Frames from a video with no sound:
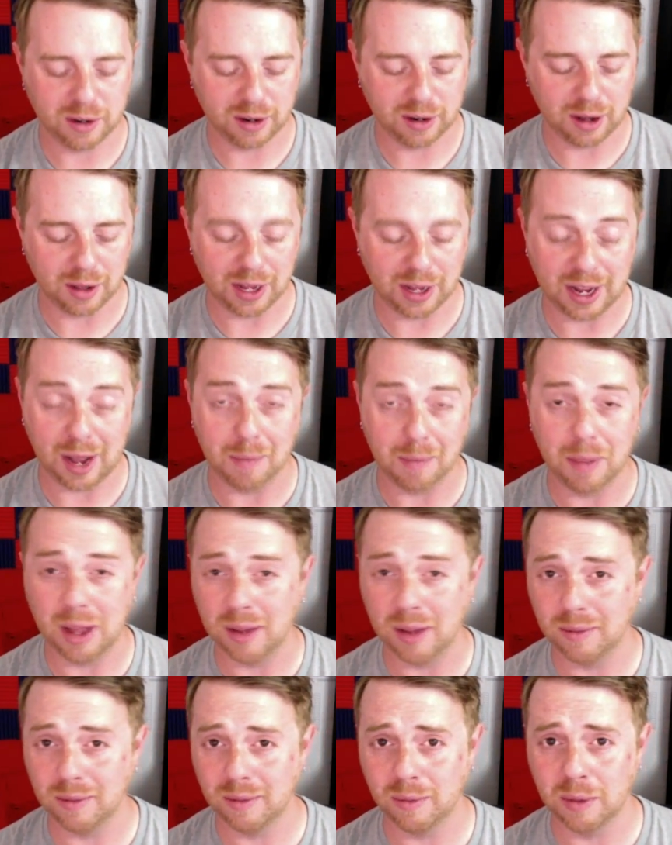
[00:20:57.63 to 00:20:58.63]
Like, I'm
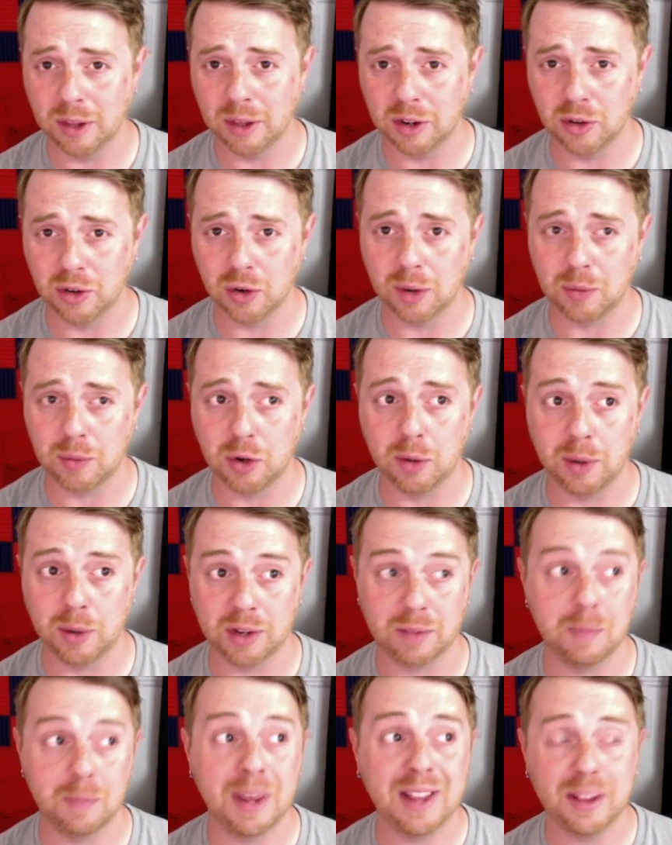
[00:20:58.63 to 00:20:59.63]
not willing to drop $200
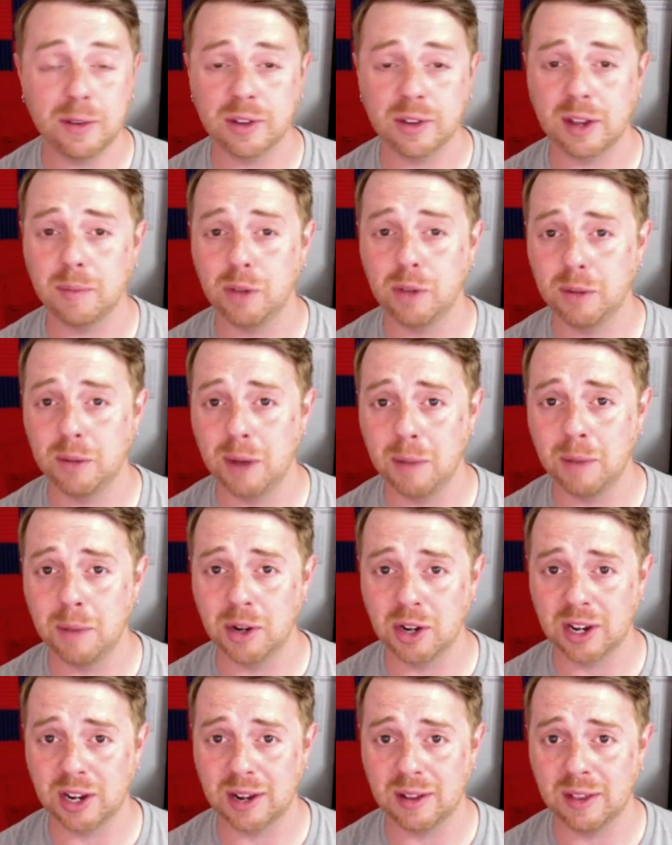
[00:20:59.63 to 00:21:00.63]
mainly because I blew my
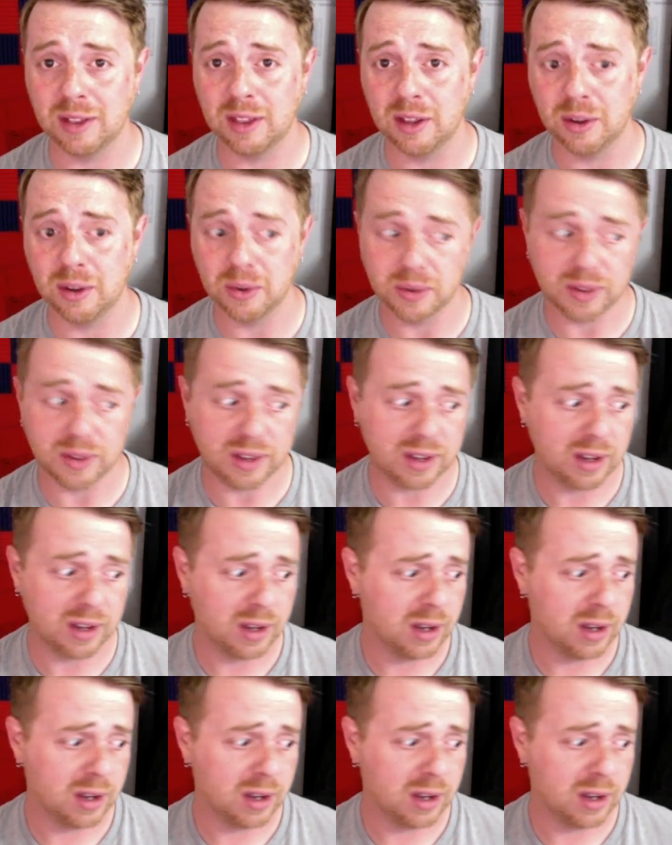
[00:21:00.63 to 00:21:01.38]
budget getting those.